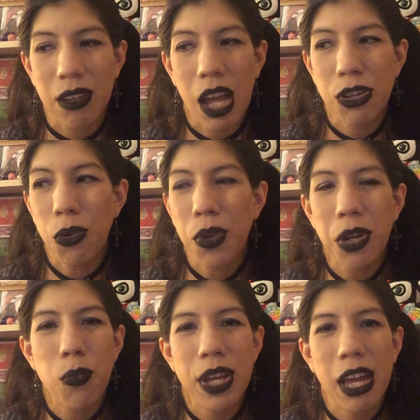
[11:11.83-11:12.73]

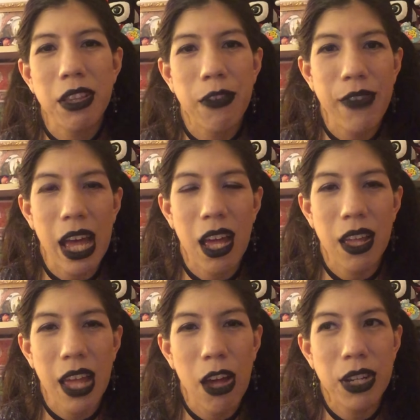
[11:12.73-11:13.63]

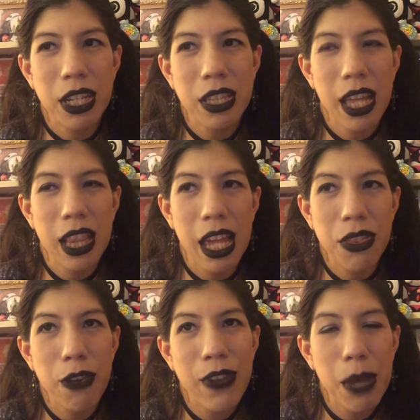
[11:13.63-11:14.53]
out of the
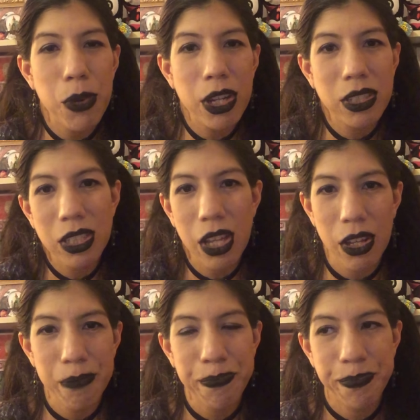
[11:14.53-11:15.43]
leather fabric,
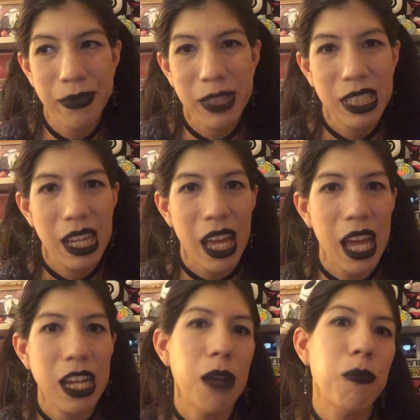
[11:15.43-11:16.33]
so
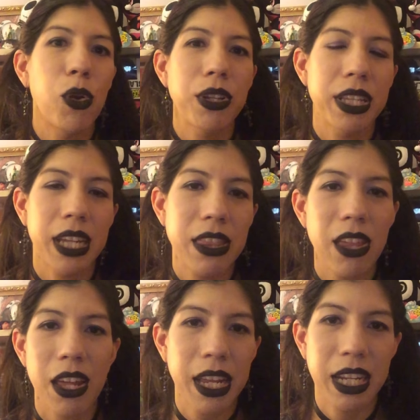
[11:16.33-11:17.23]
I got more than I
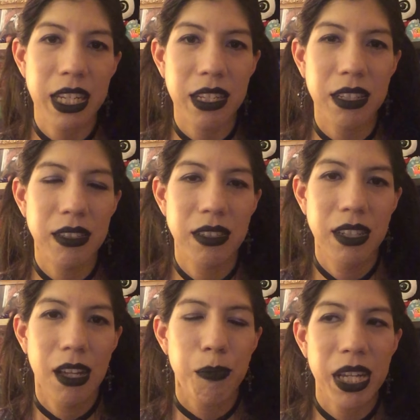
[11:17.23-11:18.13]
thought I needed.
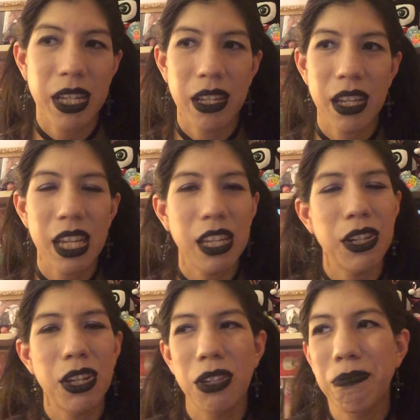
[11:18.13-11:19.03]
But
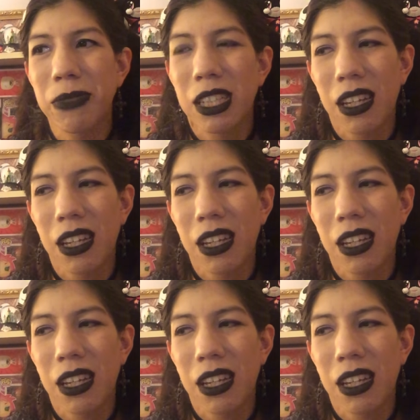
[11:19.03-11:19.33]
you know,